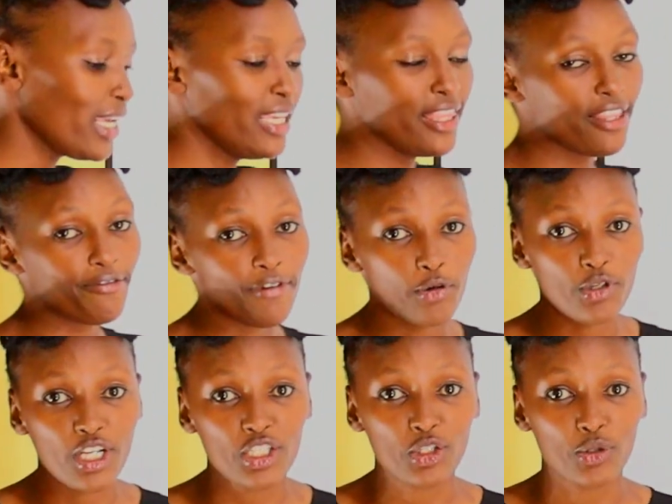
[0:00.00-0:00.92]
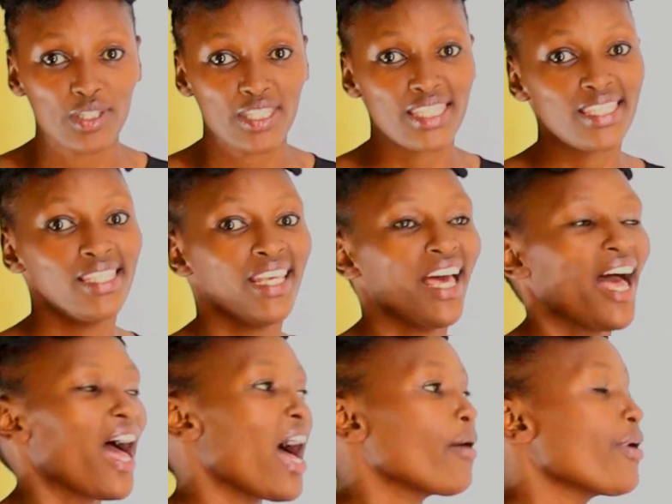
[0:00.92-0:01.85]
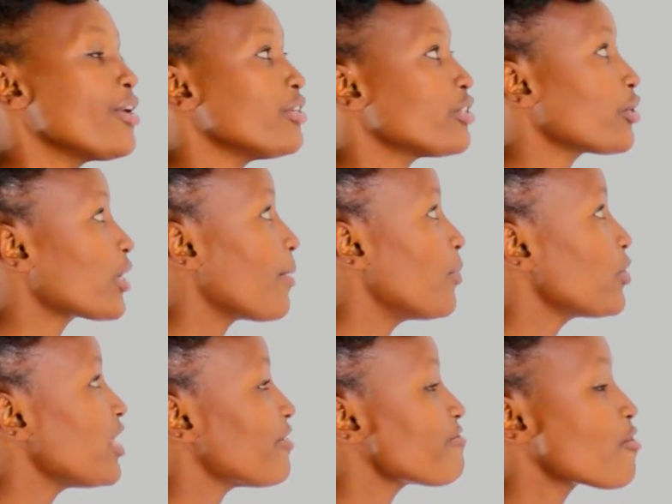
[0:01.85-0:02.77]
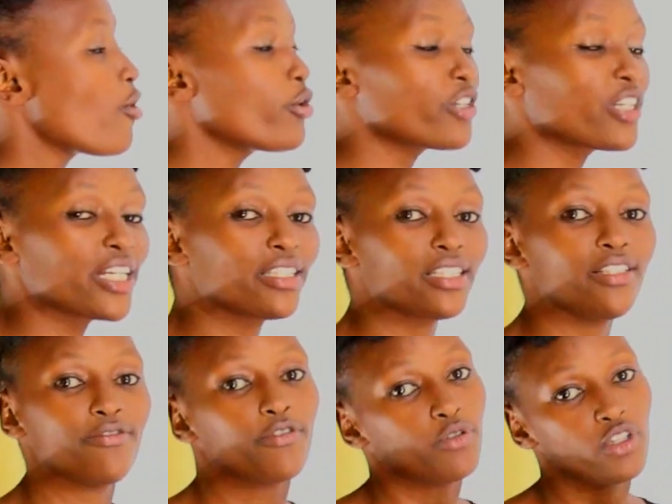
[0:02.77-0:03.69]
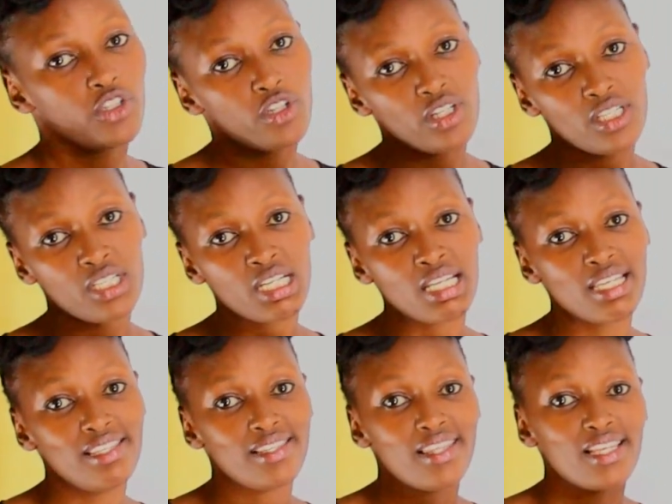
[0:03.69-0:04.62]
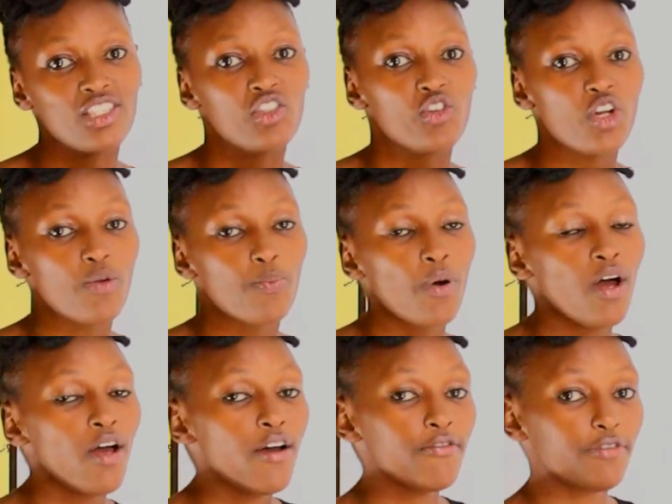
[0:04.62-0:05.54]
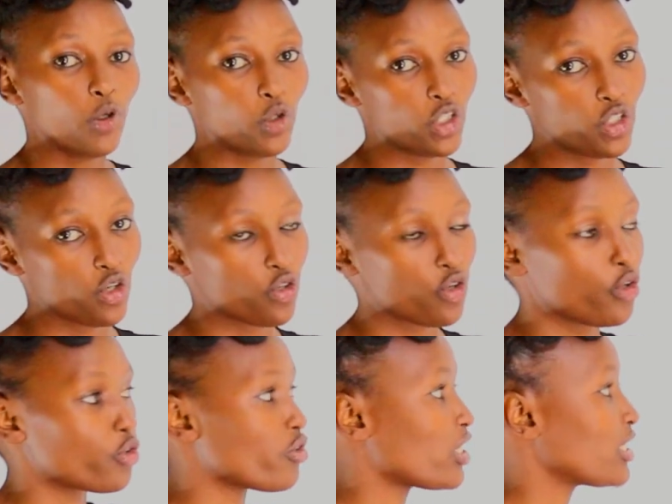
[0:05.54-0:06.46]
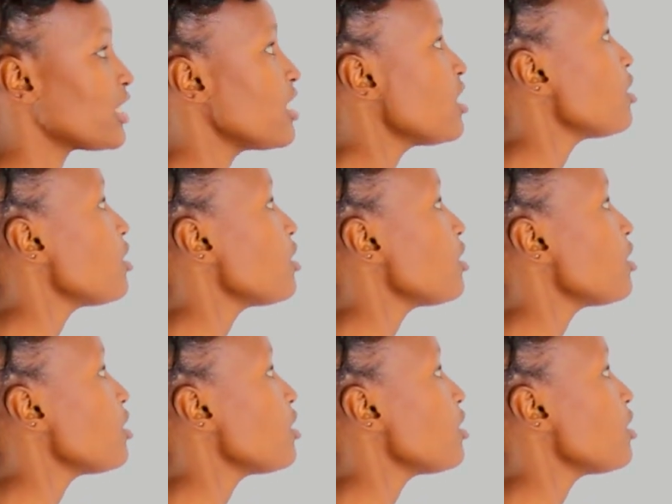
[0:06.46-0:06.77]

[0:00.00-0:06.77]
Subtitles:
in the foundations. When we talk about the concrete in foundation, is the strip foundation concrete.